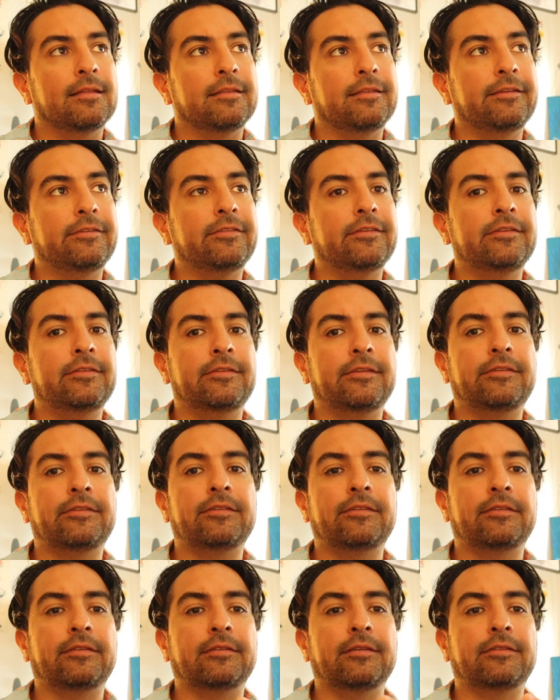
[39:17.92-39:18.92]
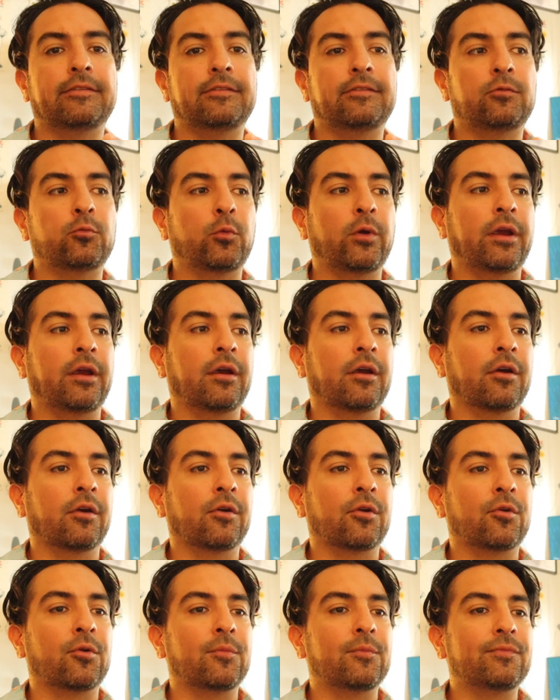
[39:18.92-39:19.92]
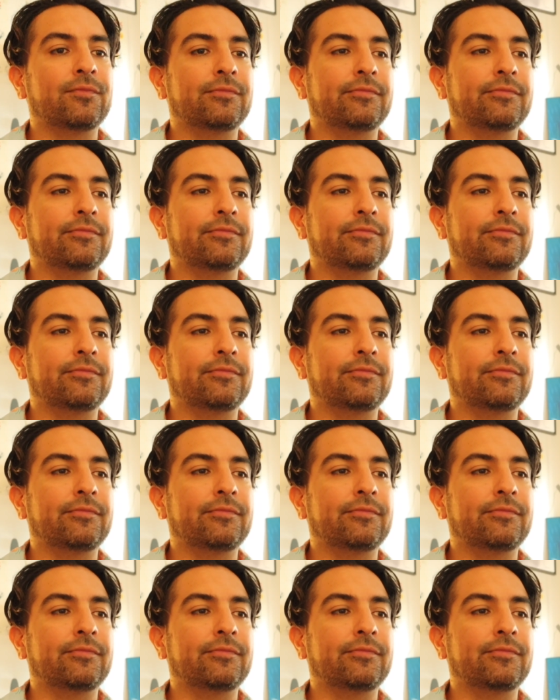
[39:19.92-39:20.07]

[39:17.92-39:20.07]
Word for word: this is this is this is where